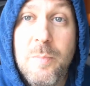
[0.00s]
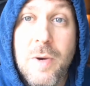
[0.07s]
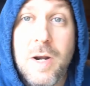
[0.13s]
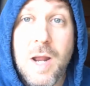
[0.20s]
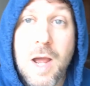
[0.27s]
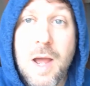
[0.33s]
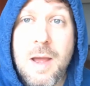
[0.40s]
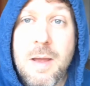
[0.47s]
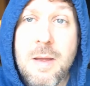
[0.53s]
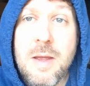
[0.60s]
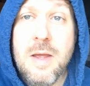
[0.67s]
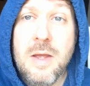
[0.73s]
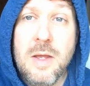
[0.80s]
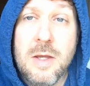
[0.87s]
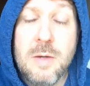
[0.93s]
But
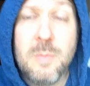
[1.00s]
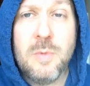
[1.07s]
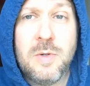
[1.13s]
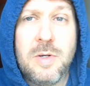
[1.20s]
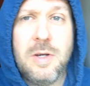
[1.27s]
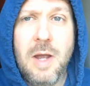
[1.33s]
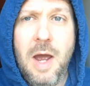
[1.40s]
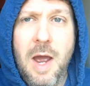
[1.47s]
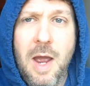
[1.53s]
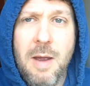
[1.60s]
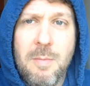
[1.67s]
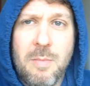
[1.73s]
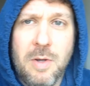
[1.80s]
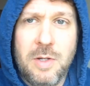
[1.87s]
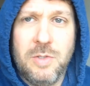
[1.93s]
I'm
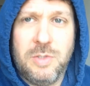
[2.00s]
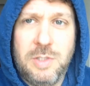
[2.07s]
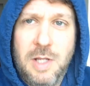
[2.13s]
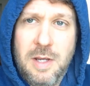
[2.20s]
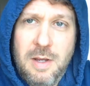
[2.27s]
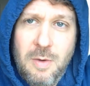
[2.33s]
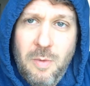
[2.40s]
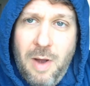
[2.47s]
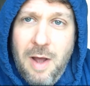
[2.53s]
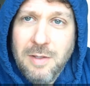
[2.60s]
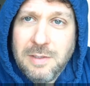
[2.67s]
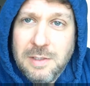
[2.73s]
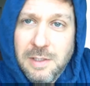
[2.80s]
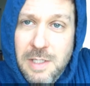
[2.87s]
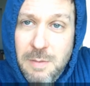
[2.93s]
going to stay. I'll
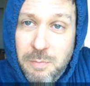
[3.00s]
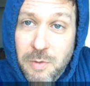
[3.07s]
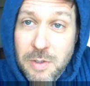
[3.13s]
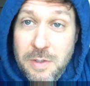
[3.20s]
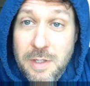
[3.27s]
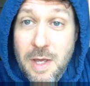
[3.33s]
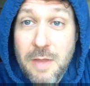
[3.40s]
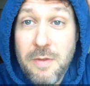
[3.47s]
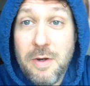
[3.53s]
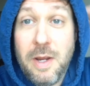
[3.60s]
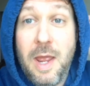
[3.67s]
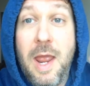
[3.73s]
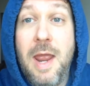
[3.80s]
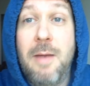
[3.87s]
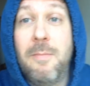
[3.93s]
sleep during the other
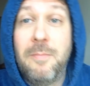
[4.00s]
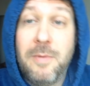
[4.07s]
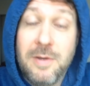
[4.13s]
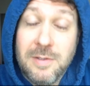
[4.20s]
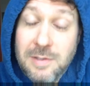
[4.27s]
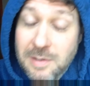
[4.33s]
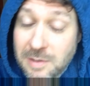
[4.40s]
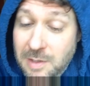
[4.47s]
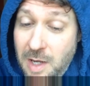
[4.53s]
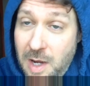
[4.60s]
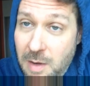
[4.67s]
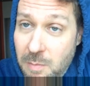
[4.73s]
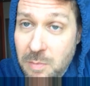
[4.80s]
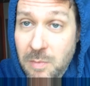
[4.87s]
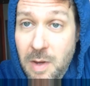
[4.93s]
game. Because this
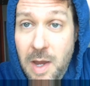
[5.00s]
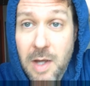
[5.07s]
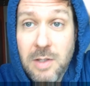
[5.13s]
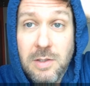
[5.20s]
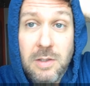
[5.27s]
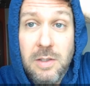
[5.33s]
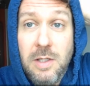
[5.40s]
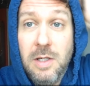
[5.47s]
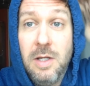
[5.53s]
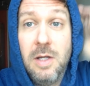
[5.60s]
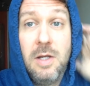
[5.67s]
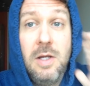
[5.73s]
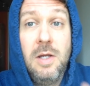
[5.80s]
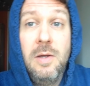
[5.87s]
game actually...